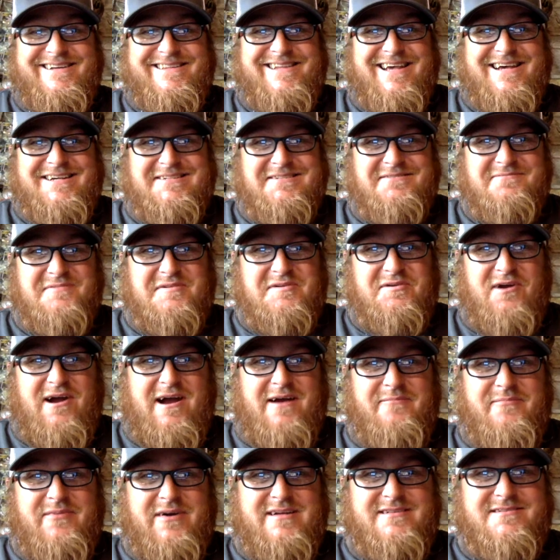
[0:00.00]
that
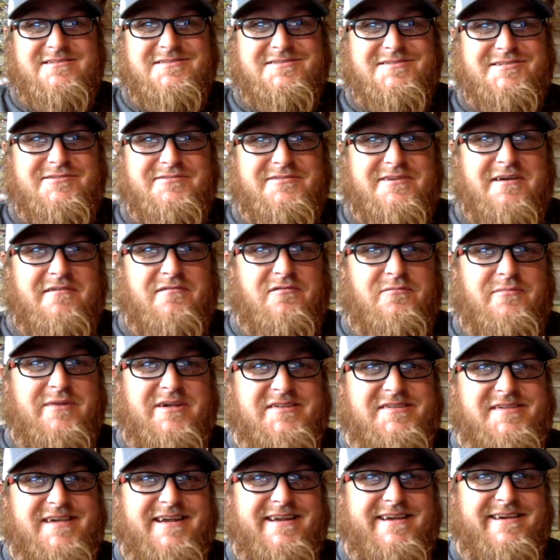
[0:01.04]
subscribe button so you never
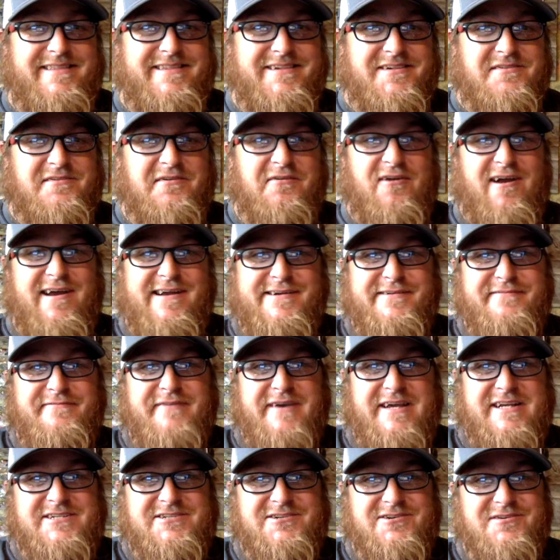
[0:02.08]
miss any of these great
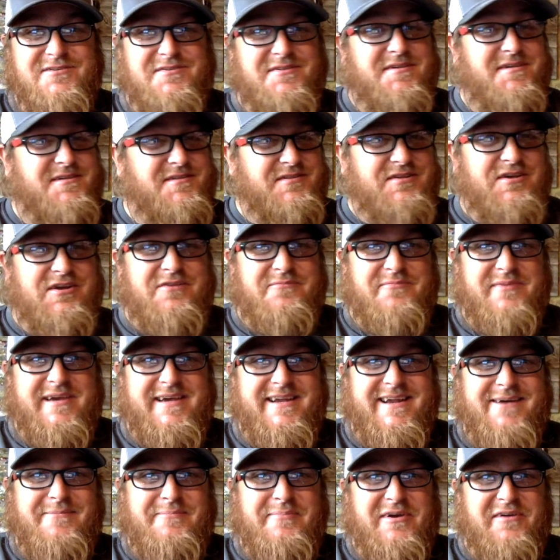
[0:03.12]
adventures. It's going to be
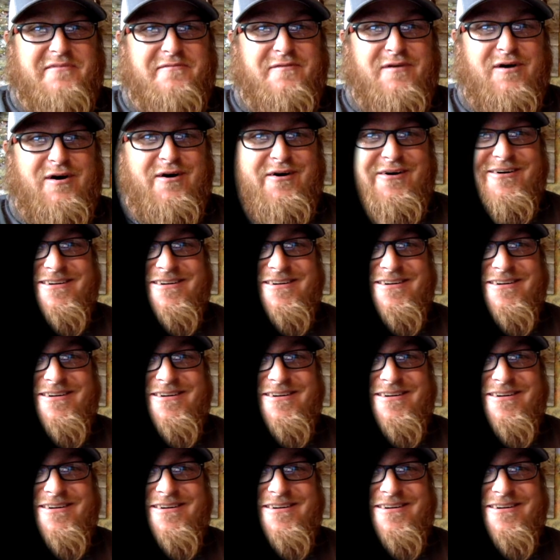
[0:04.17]
an epic fall.